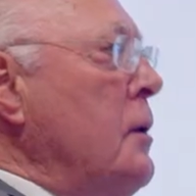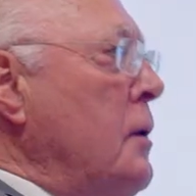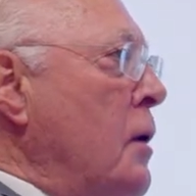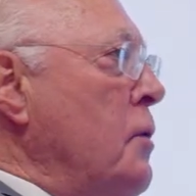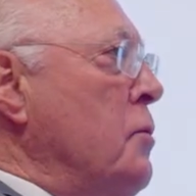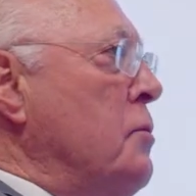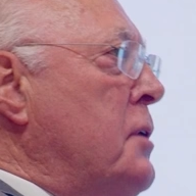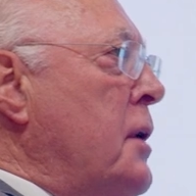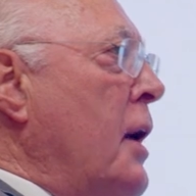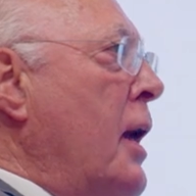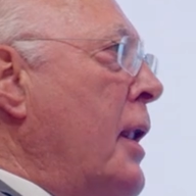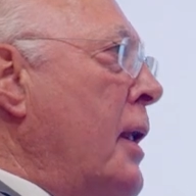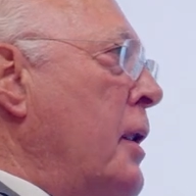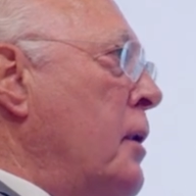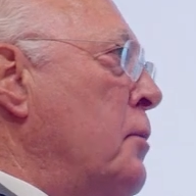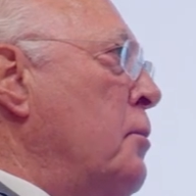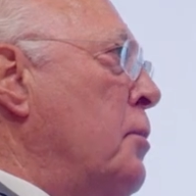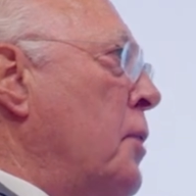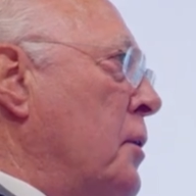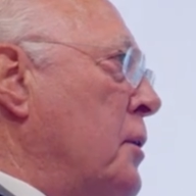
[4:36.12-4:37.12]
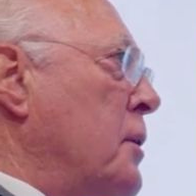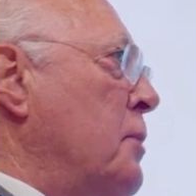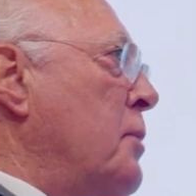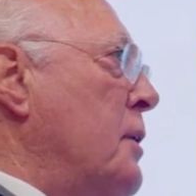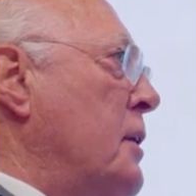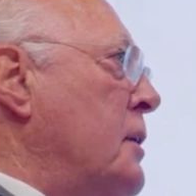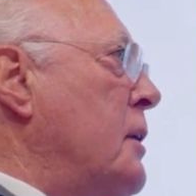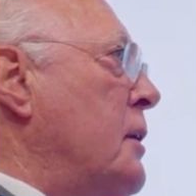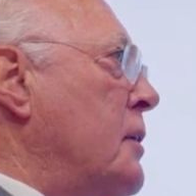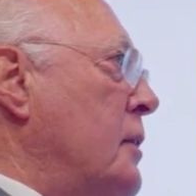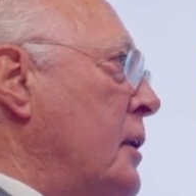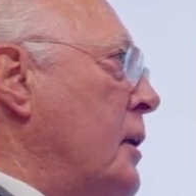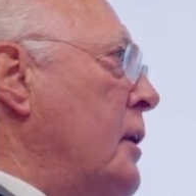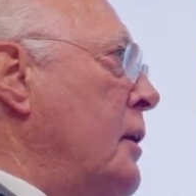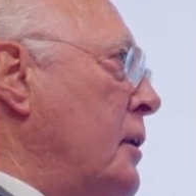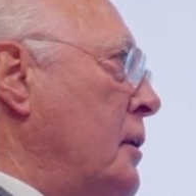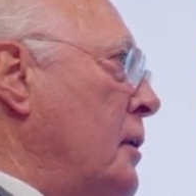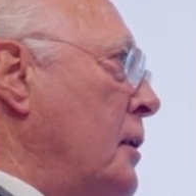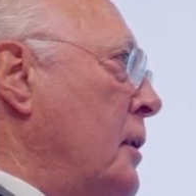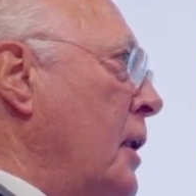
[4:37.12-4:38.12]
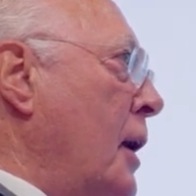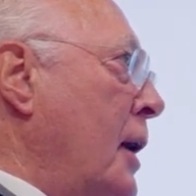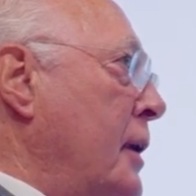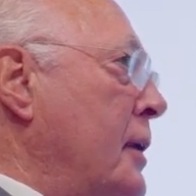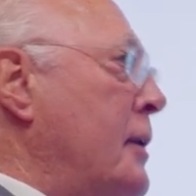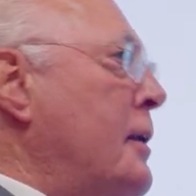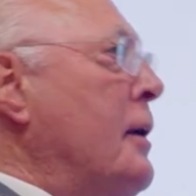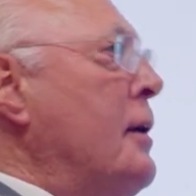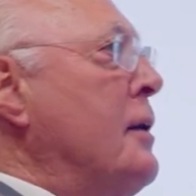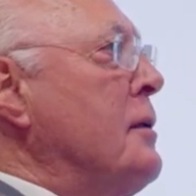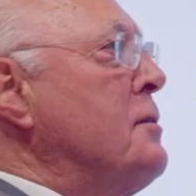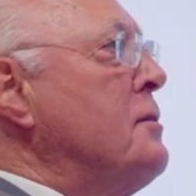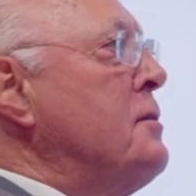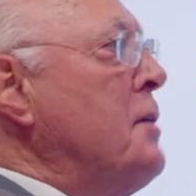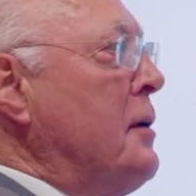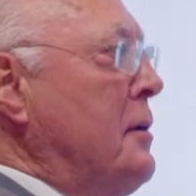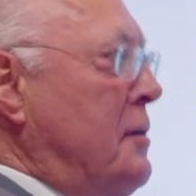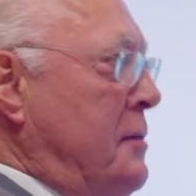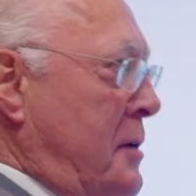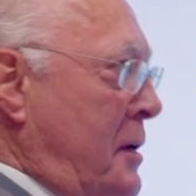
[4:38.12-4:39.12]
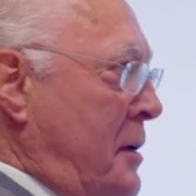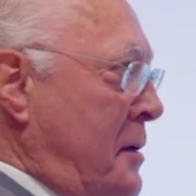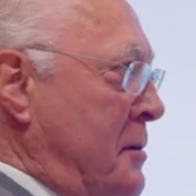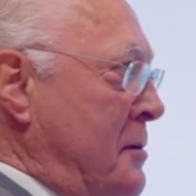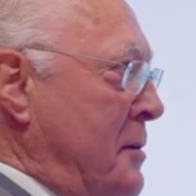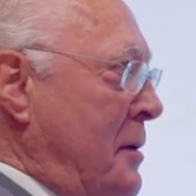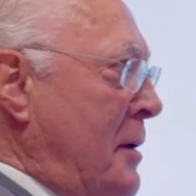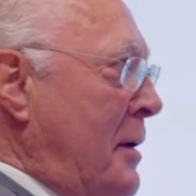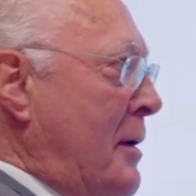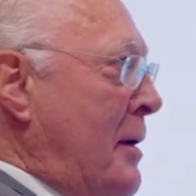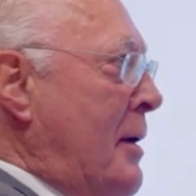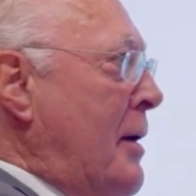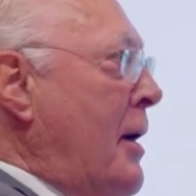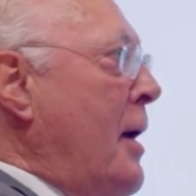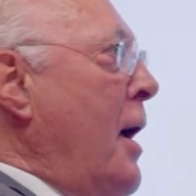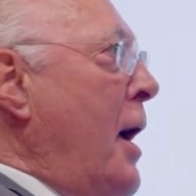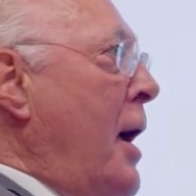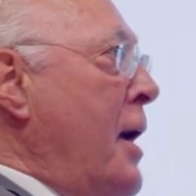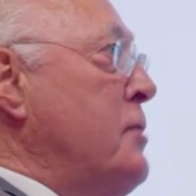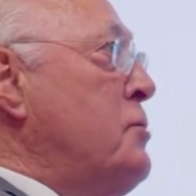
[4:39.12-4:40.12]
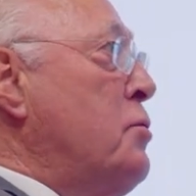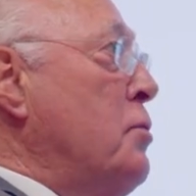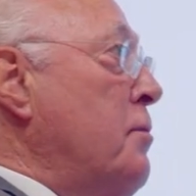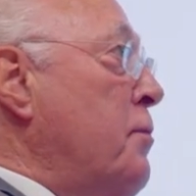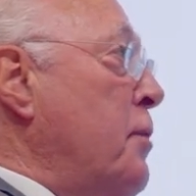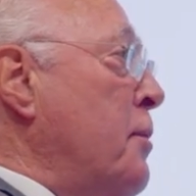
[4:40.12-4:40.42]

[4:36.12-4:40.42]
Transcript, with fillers: don't tell anybody, but in the nineteen sixties, atrial